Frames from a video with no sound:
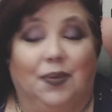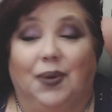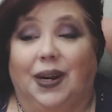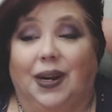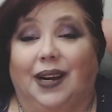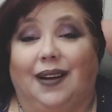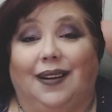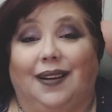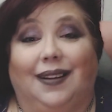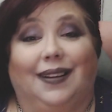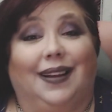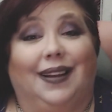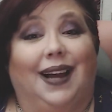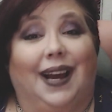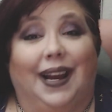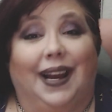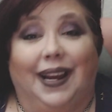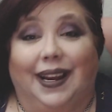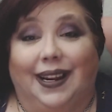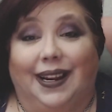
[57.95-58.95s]
well,
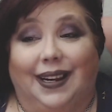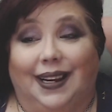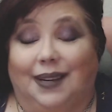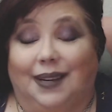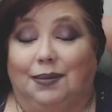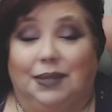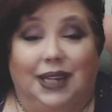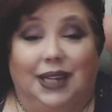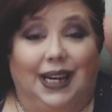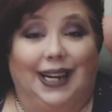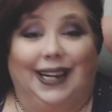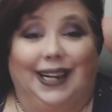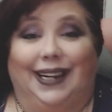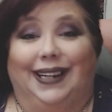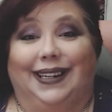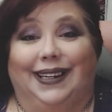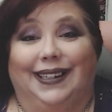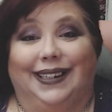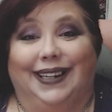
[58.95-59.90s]
I am Dee.